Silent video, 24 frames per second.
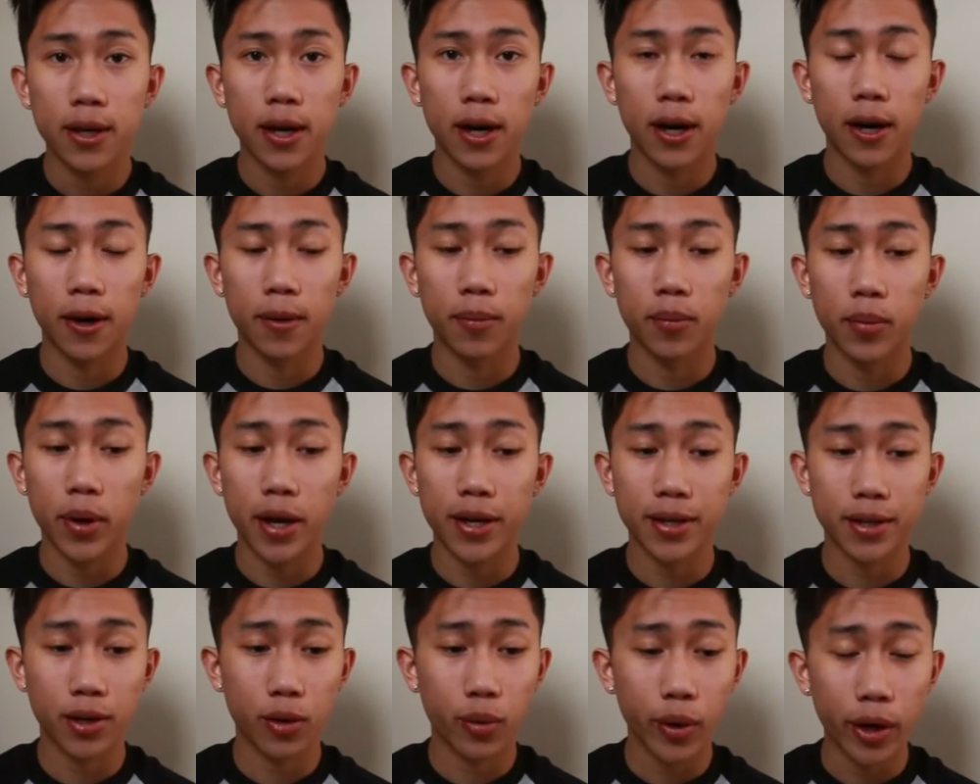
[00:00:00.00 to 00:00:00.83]

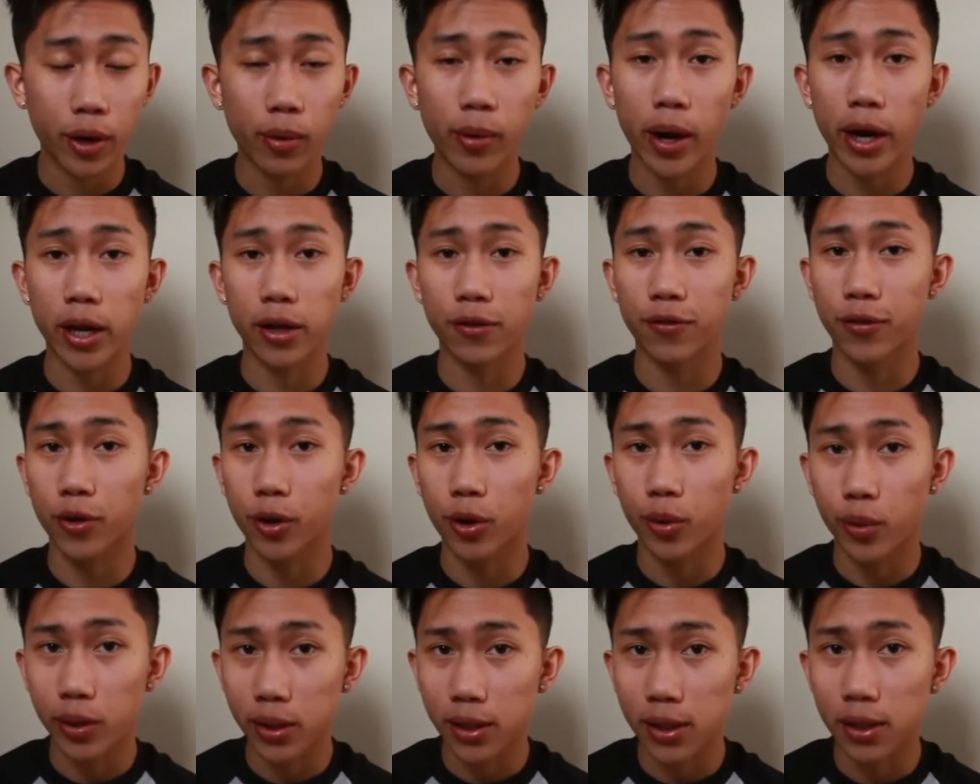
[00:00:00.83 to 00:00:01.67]
I quit writing
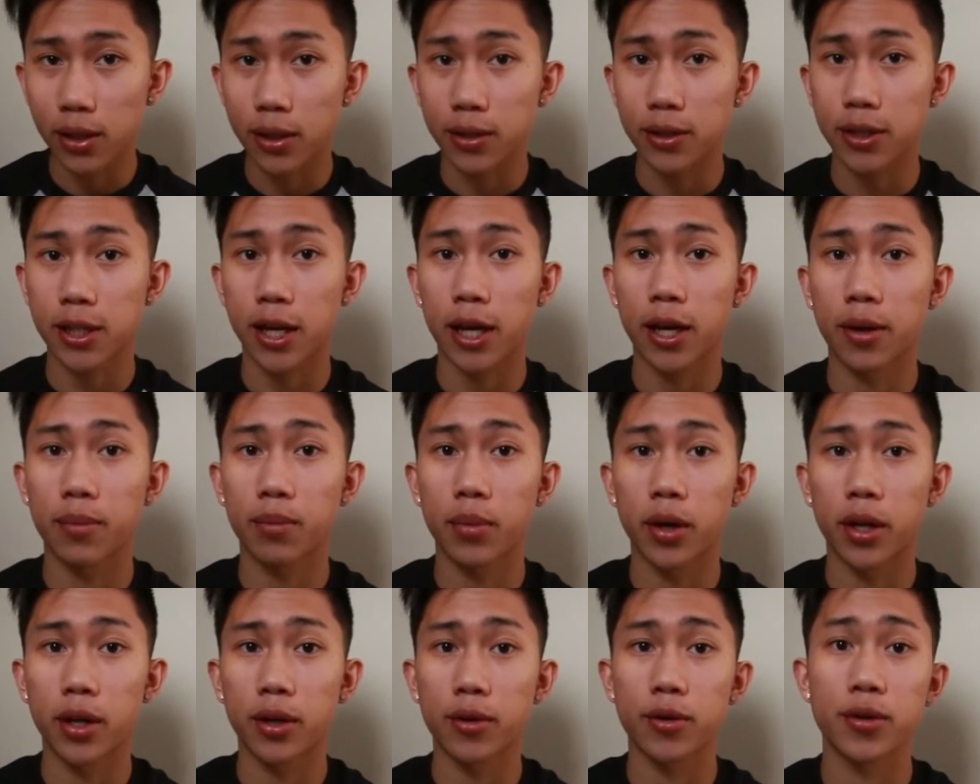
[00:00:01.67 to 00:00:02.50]
for a really long time,
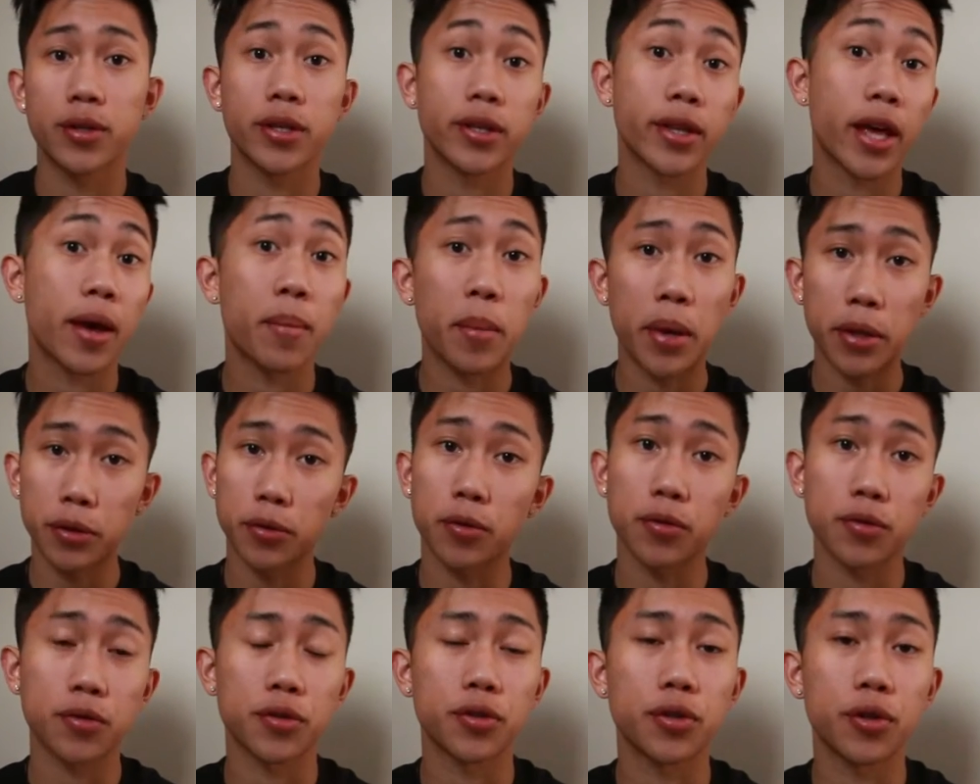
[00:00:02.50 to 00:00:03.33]
but it was in that
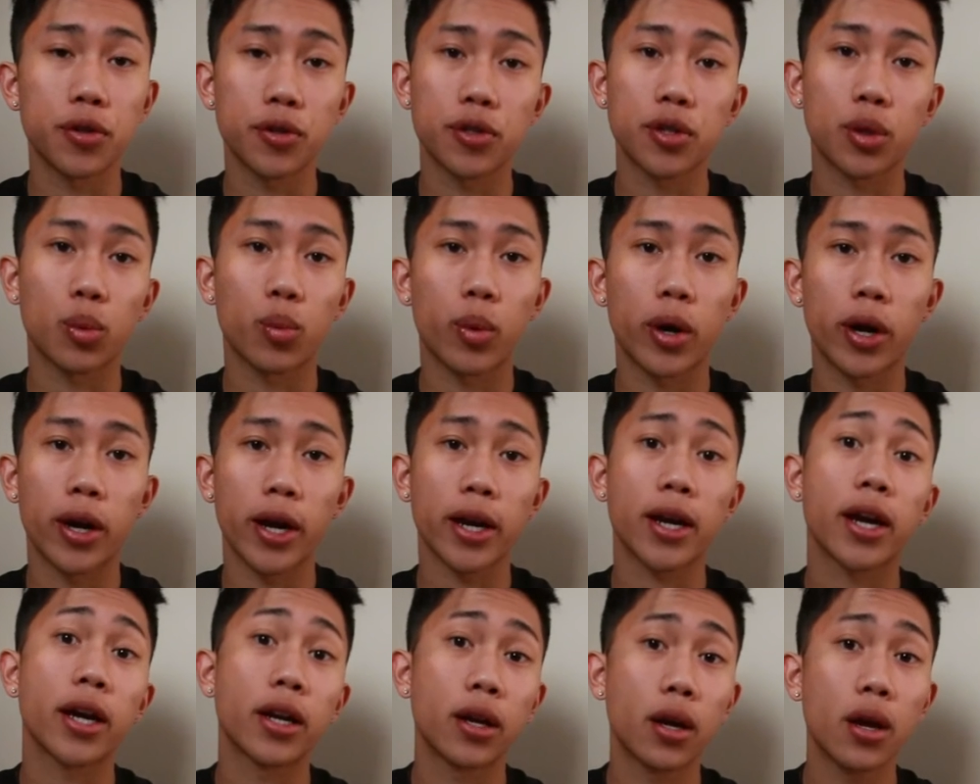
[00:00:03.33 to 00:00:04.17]
mental institution where I
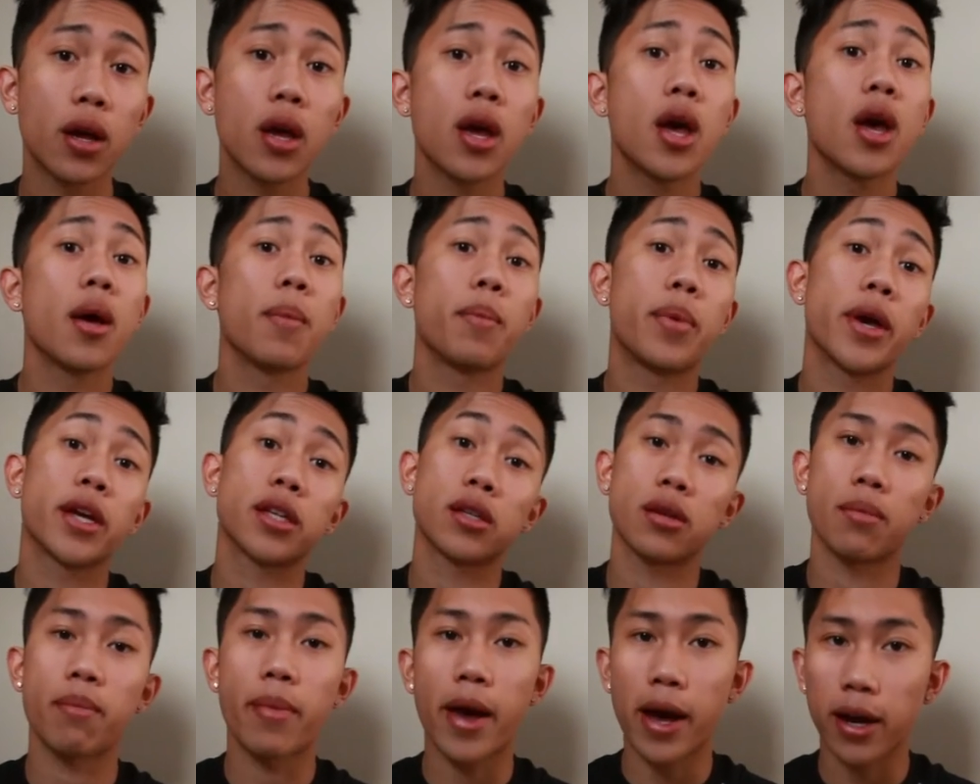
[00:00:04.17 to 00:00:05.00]
kind of
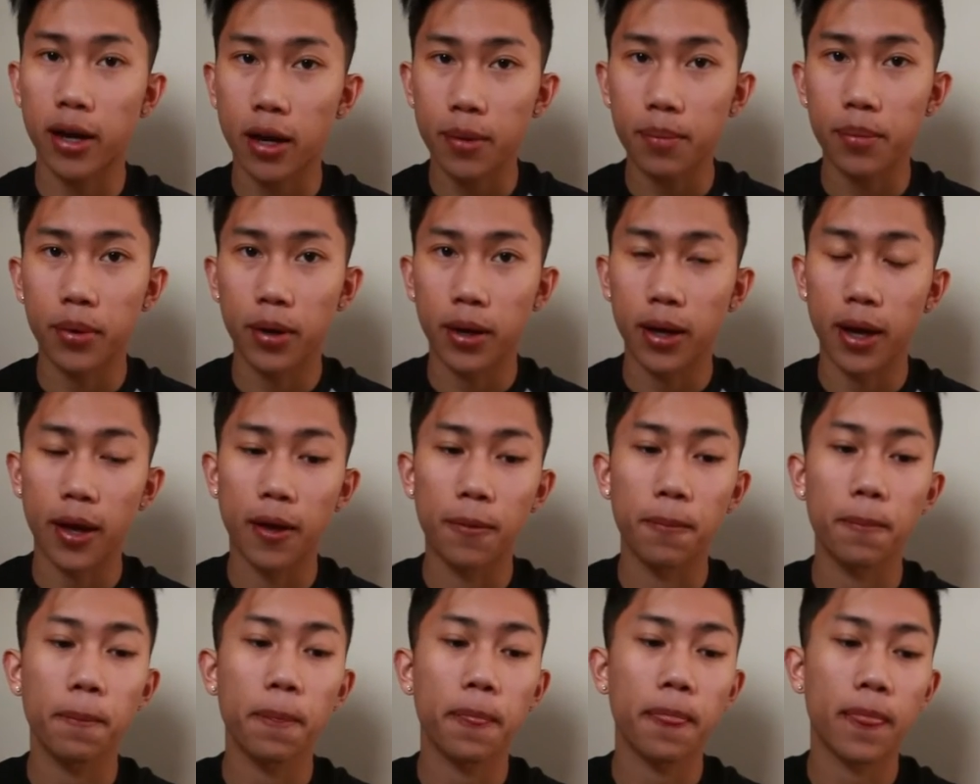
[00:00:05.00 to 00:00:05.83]
picked it back up
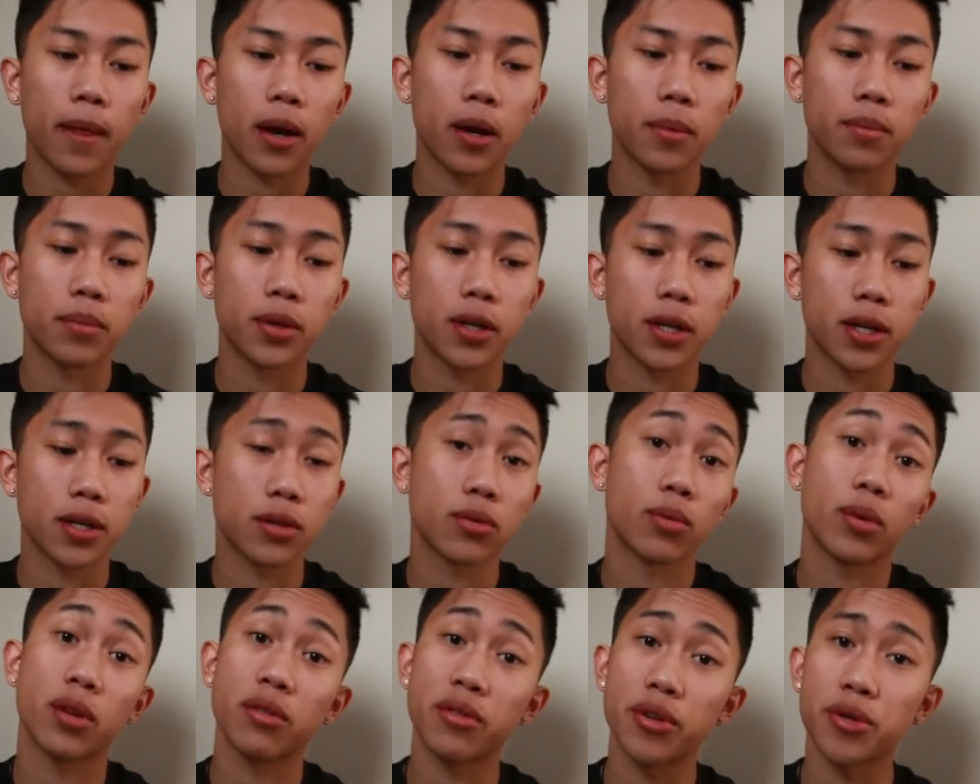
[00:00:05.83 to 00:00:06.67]
again,
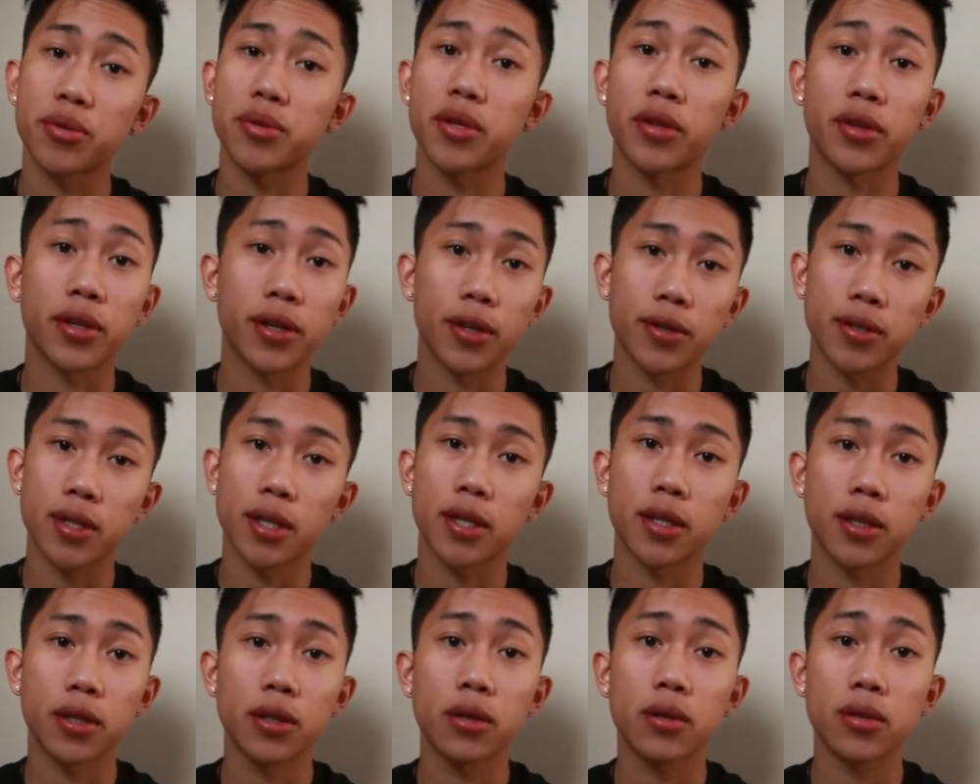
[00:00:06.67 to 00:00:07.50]
because, well, there's nothing else I
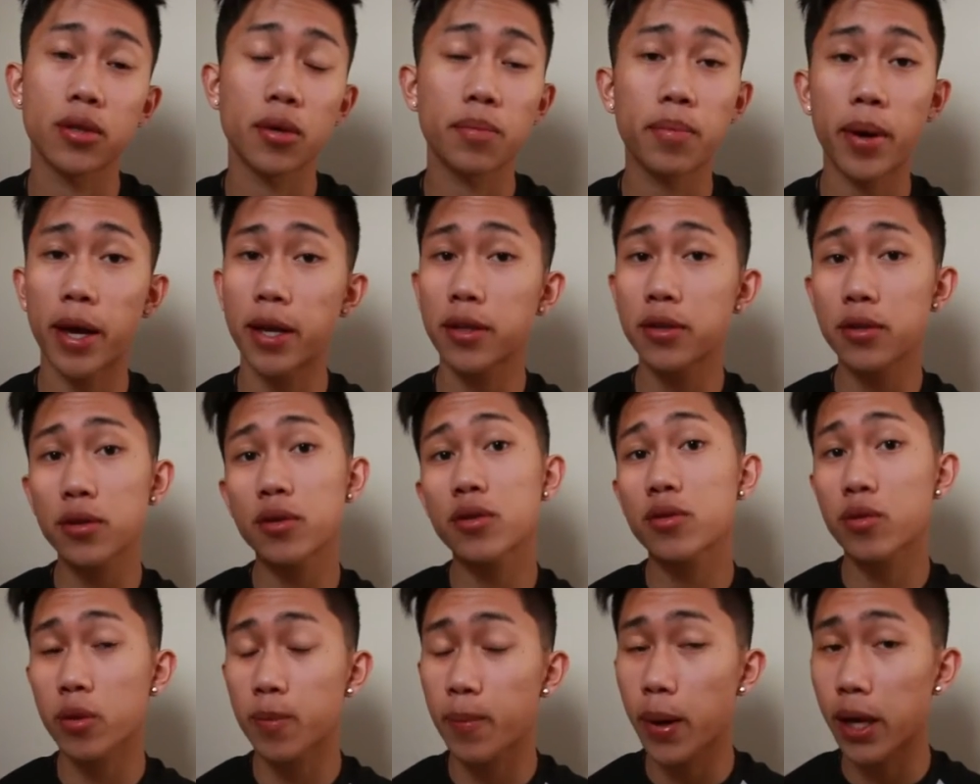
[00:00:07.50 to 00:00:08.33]
could do. So
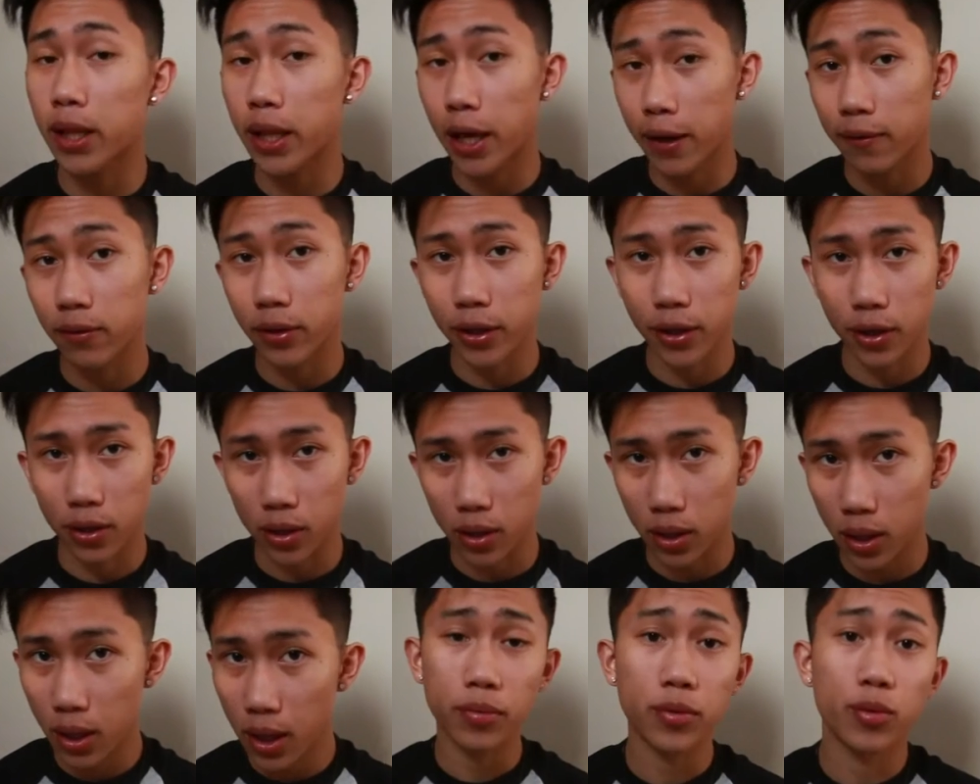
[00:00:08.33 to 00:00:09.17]
pencils were my
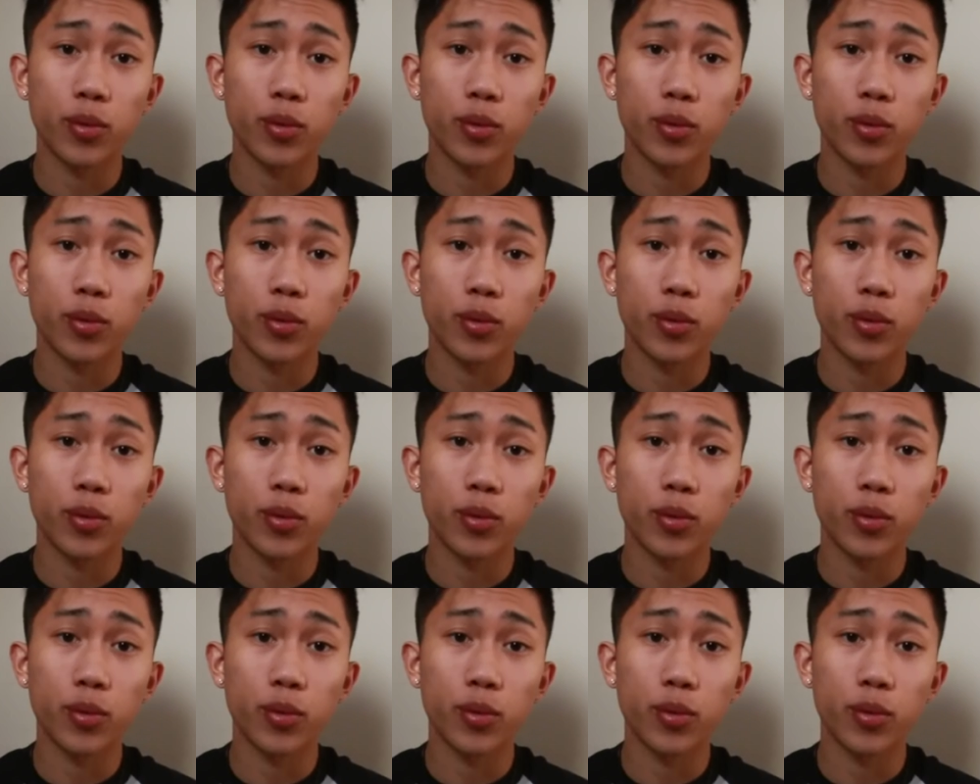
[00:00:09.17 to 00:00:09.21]
livelihood.